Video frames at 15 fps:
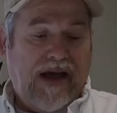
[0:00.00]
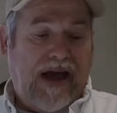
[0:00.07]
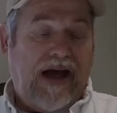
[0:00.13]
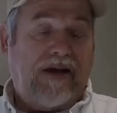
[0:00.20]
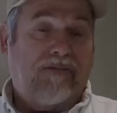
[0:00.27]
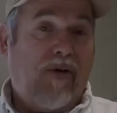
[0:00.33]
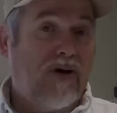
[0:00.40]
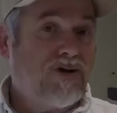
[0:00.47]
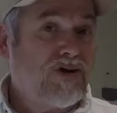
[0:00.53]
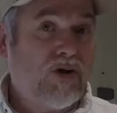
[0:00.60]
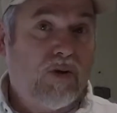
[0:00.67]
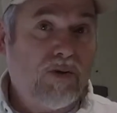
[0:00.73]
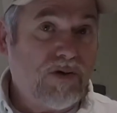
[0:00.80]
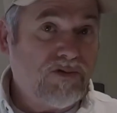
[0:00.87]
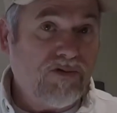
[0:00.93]
And most
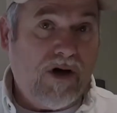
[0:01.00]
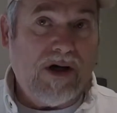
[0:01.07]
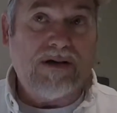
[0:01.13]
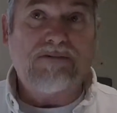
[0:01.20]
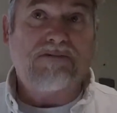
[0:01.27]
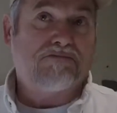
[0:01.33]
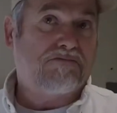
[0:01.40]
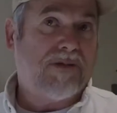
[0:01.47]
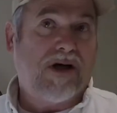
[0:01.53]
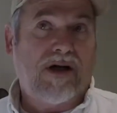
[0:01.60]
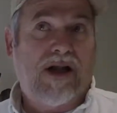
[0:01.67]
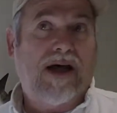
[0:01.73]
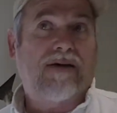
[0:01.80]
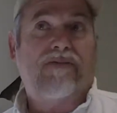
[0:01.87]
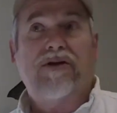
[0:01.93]
schoolers run
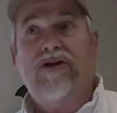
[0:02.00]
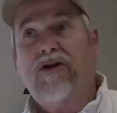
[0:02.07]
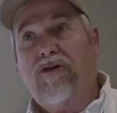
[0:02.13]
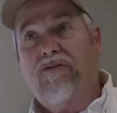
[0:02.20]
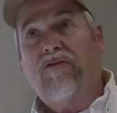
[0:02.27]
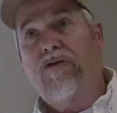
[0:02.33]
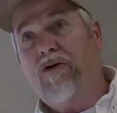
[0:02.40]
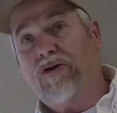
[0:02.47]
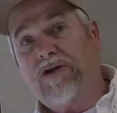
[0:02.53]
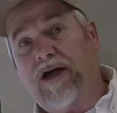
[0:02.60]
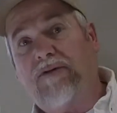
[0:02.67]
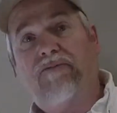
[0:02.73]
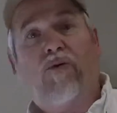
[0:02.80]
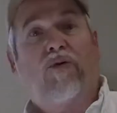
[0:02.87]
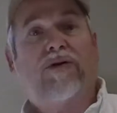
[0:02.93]
11 to
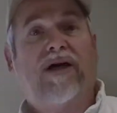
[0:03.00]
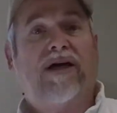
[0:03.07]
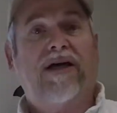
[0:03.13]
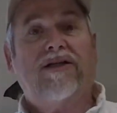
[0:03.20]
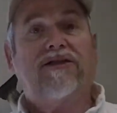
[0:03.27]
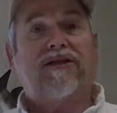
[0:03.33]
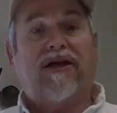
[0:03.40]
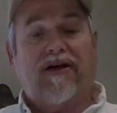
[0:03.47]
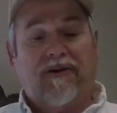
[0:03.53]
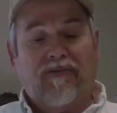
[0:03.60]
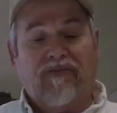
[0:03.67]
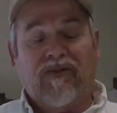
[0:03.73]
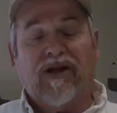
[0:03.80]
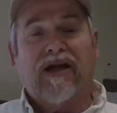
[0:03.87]
13, 14 inches here,